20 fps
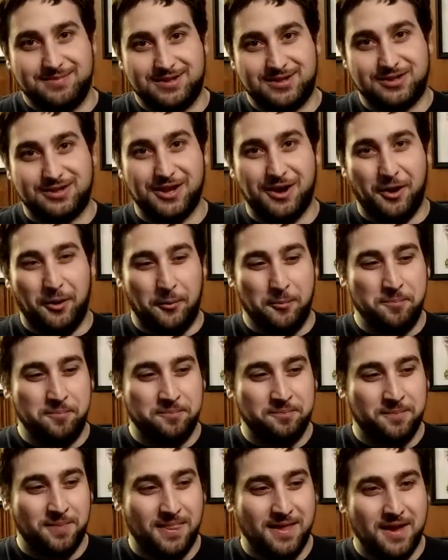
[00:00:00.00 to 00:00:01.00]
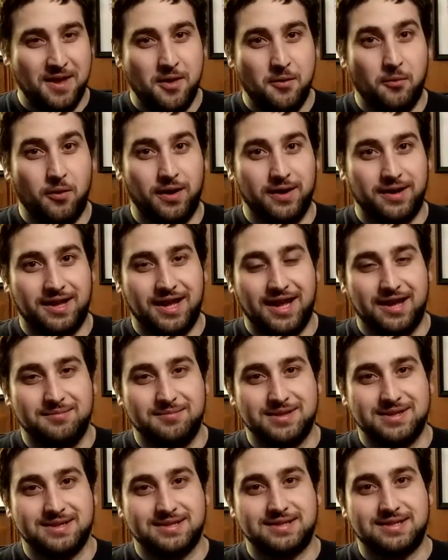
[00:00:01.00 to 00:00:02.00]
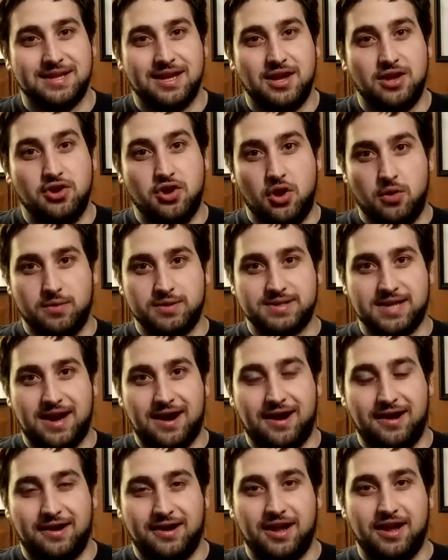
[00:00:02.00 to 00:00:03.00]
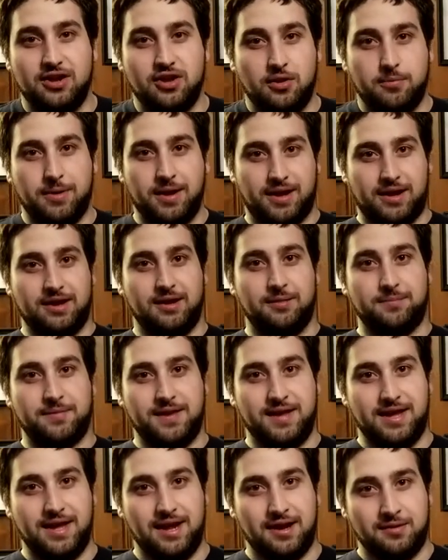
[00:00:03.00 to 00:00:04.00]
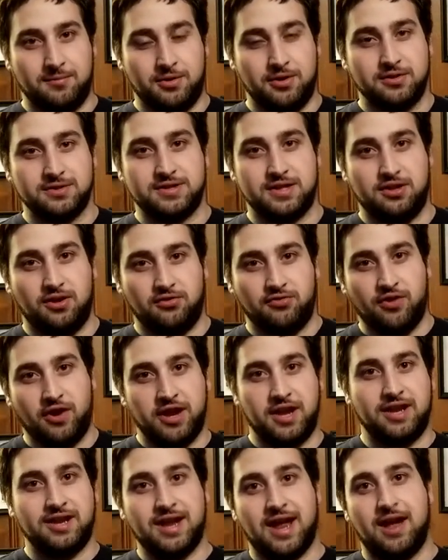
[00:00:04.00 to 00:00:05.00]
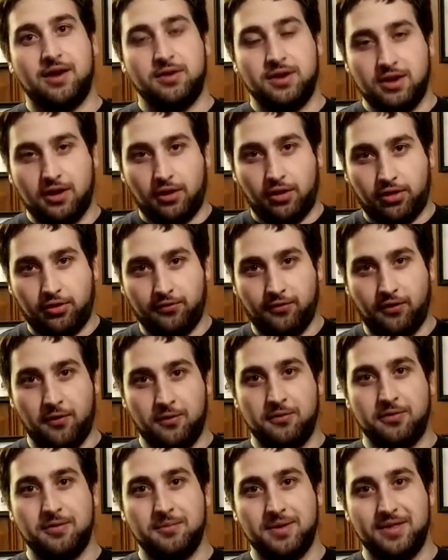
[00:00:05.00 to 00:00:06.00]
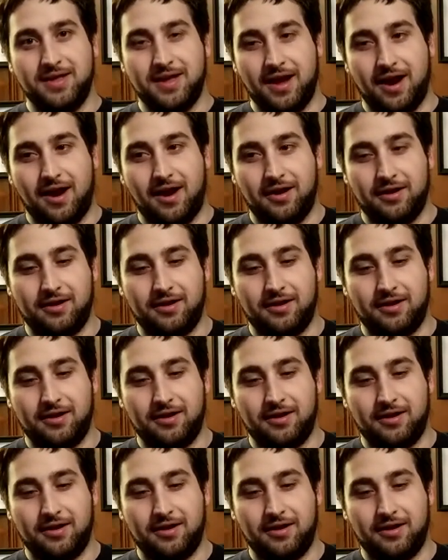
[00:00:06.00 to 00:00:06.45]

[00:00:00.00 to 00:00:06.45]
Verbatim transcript: So one game is Noah's Ark, and you're picking up the animals, and you're running down, and you're throwing them in the Ark,